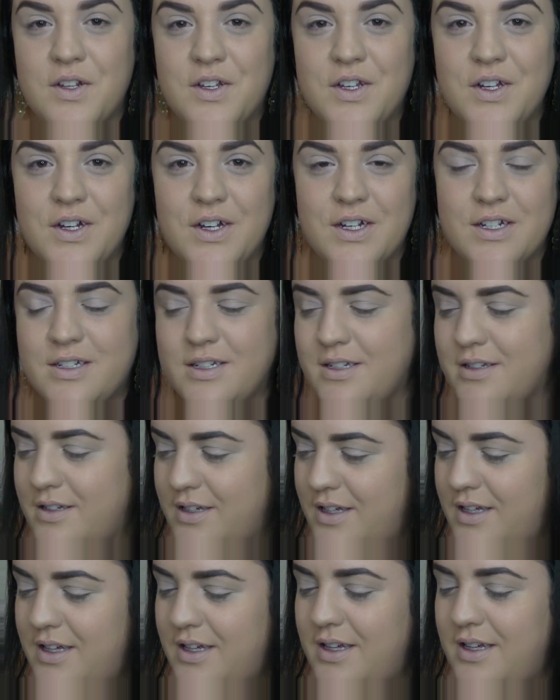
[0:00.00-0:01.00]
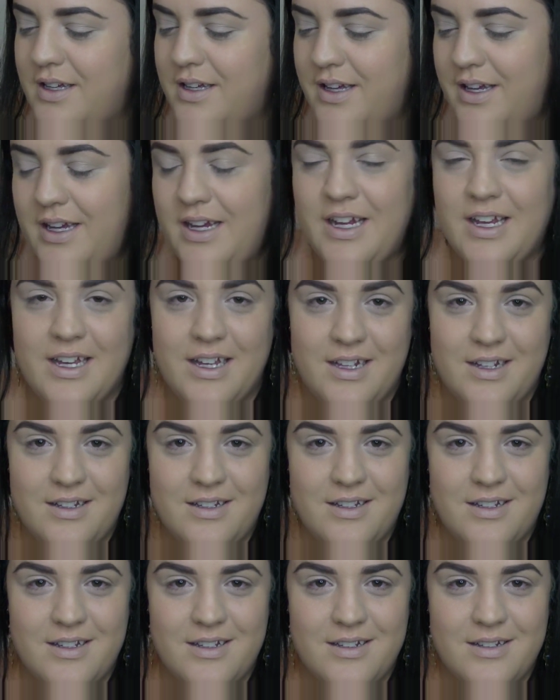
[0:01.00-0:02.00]
cook?
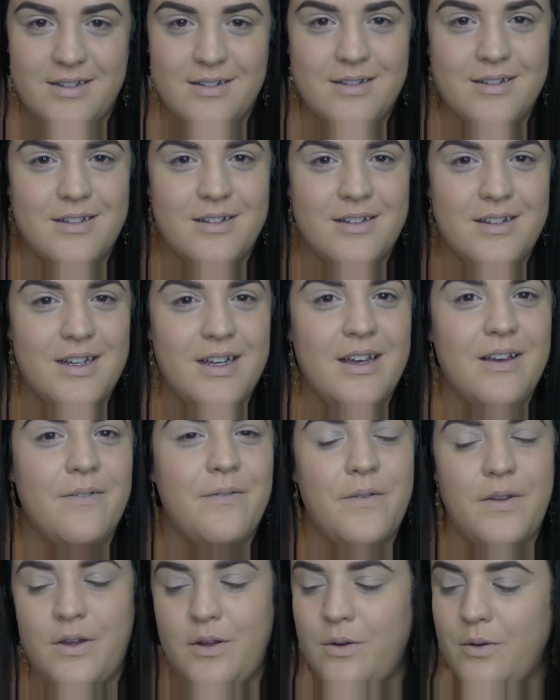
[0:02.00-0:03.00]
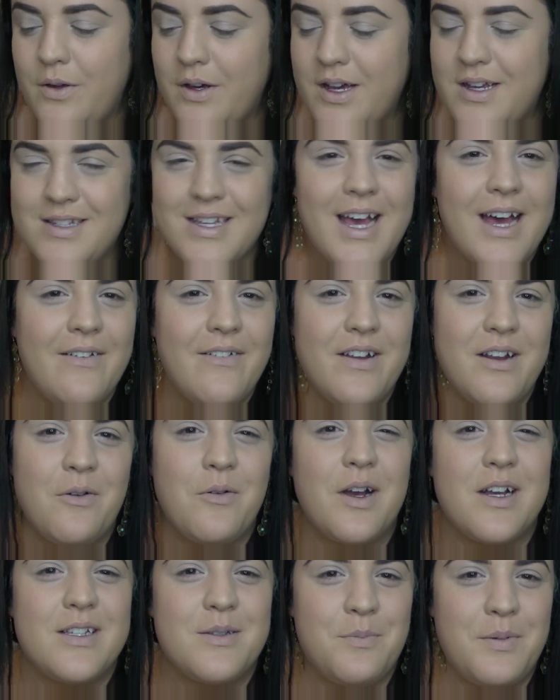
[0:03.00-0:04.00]
And if you guys have any
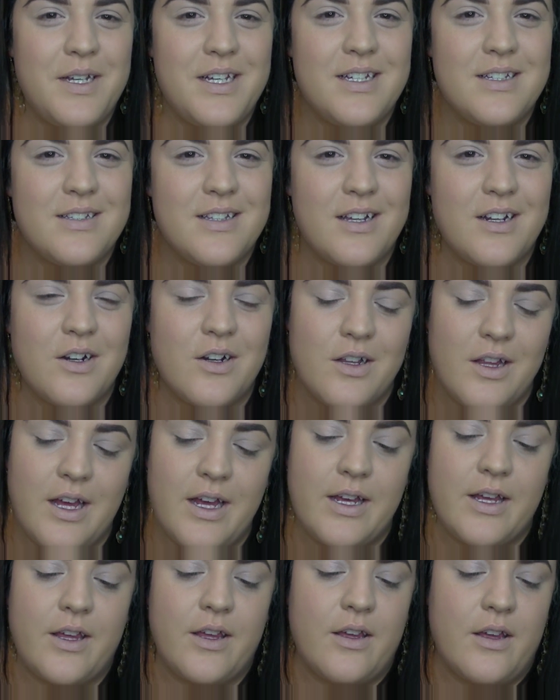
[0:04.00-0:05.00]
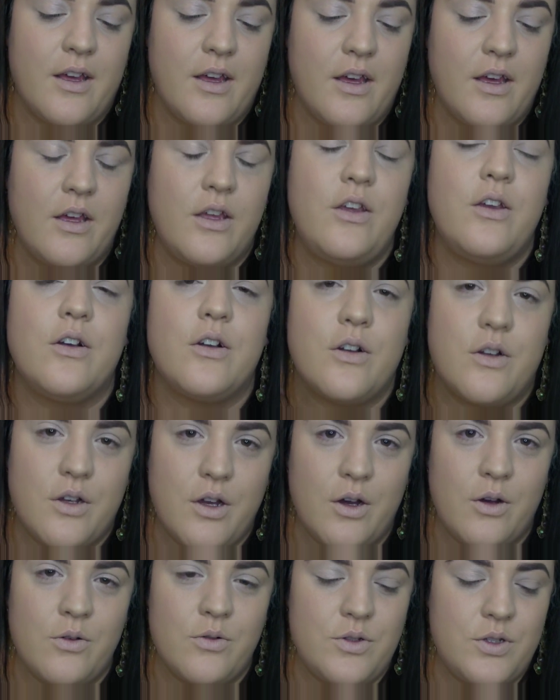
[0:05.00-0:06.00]
recipes that are like your
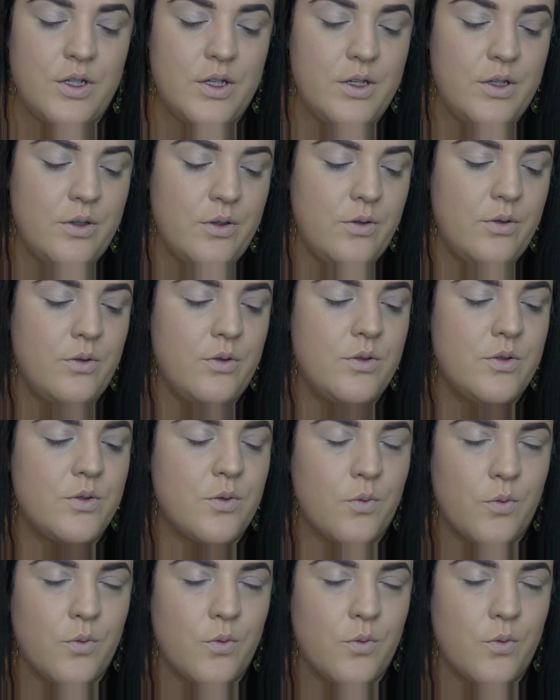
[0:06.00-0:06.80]
go-tos,